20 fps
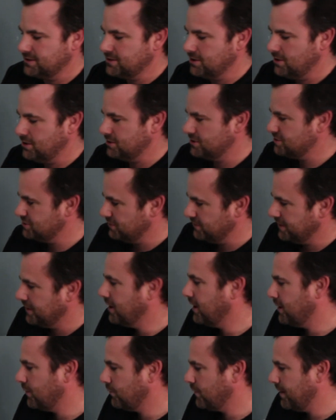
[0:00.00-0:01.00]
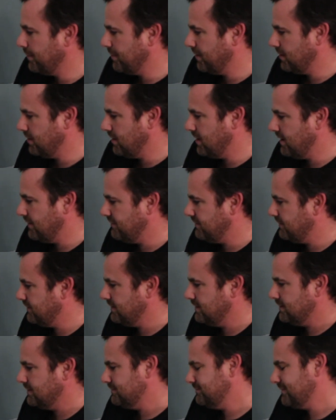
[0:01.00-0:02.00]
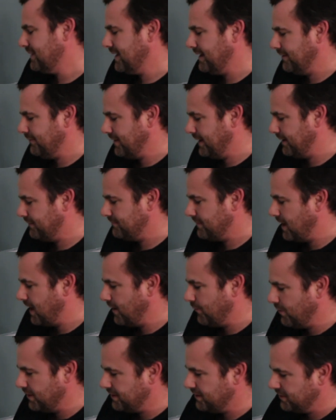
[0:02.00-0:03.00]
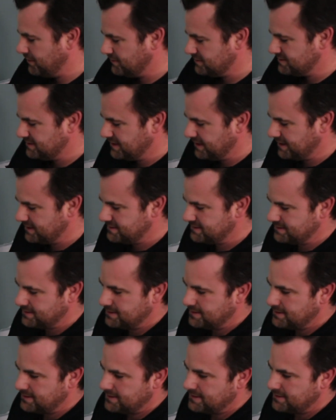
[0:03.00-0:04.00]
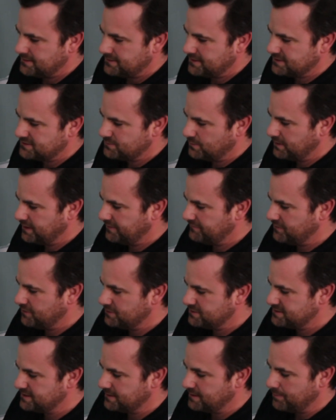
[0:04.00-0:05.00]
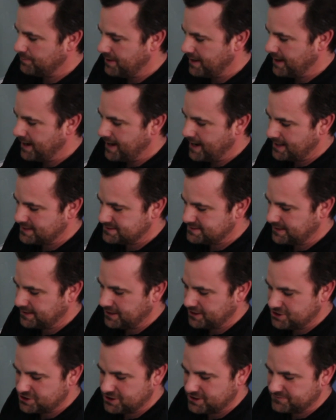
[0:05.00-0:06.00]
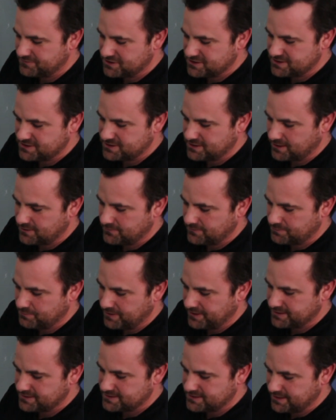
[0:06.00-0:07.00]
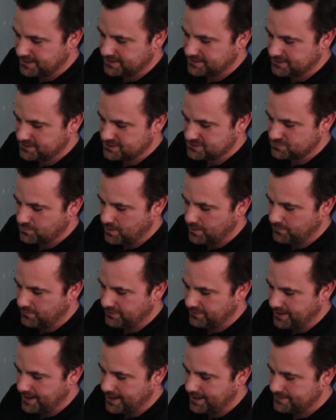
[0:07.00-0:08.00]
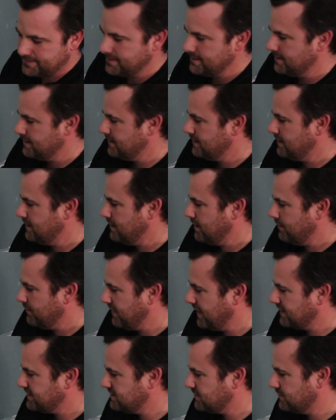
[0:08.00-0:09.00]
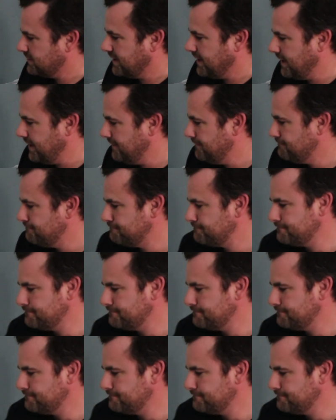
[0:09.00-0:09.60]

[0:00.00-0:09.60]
gong show, you gotta rip it off. Anyway, I wouldn't use this. This one I've used in the past and I should have just stuck with my instinct and just went with that. That's okay.